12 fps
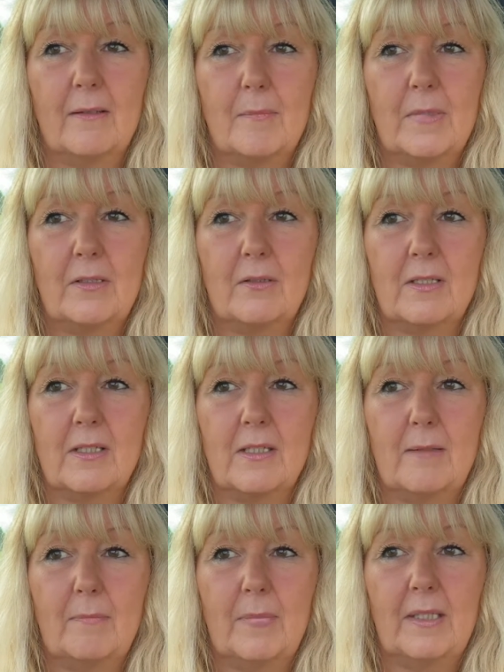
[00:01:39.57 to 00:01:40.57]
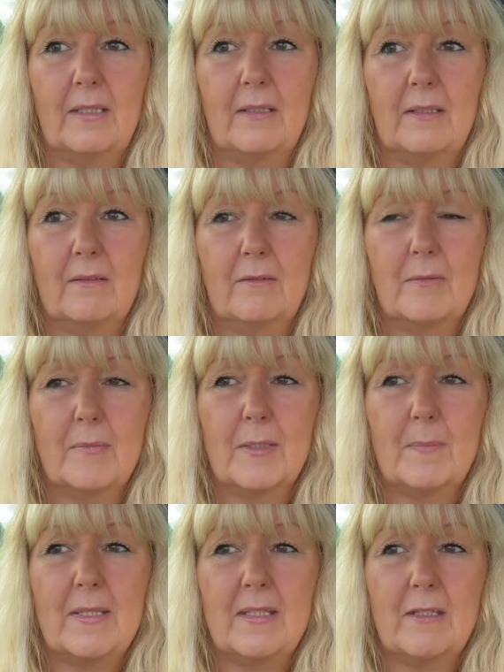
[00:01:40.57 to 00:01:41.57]
My dog is limping. Must
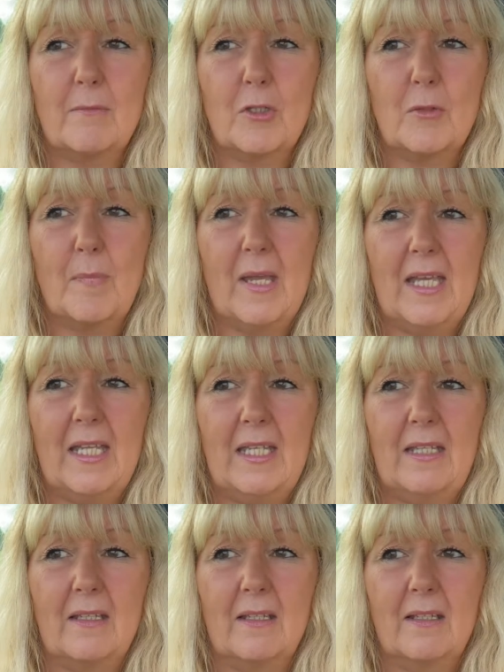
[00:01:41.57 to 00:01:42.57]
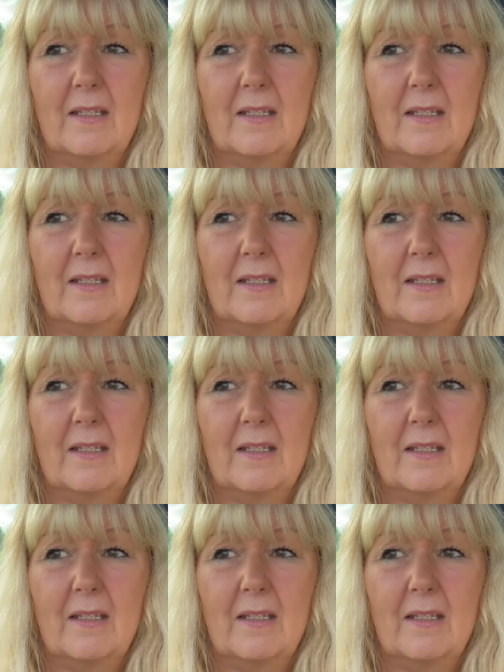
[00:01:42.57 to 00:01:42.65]
be in so much pain.